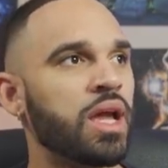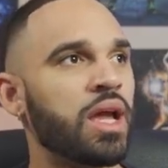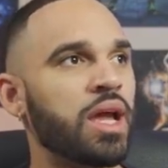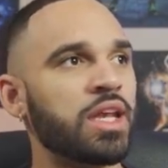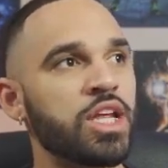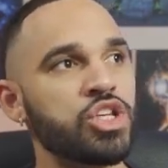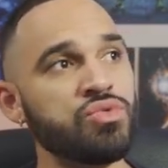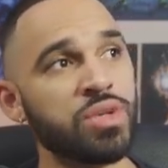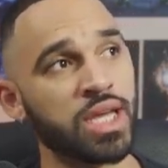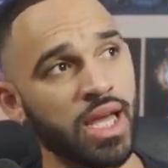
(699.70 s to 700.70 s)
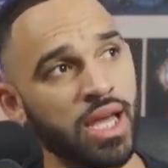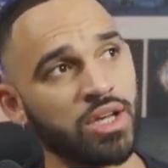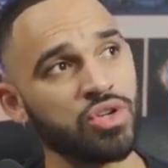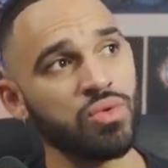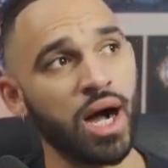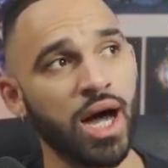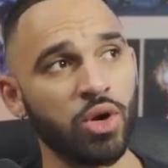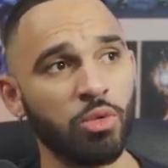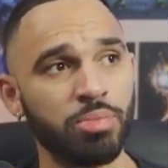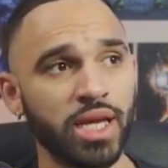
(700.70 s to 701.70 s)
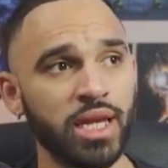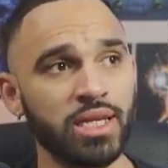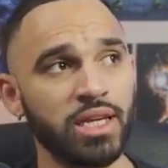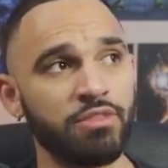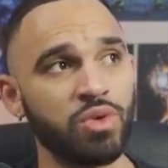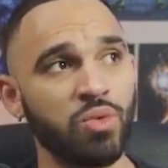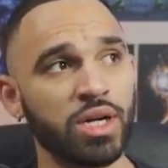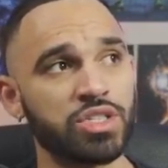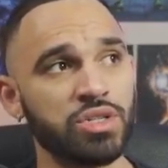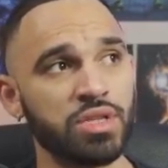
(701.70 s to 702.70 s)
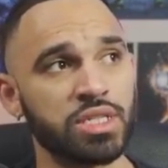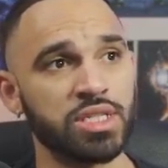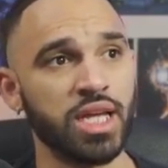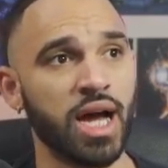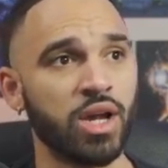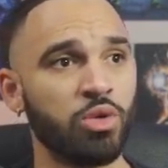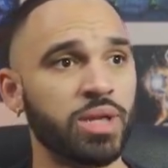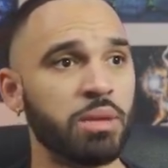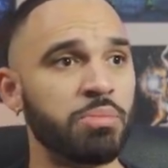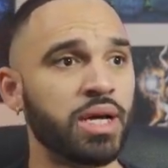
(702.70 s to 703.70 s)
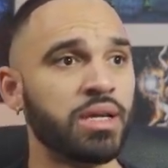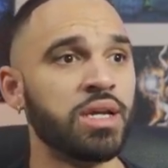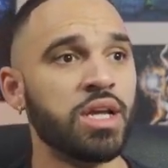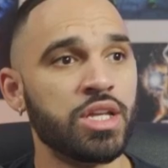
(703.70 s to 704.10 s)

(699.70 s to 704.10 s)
And you can do autoplay if you want to. This is the autoplay button.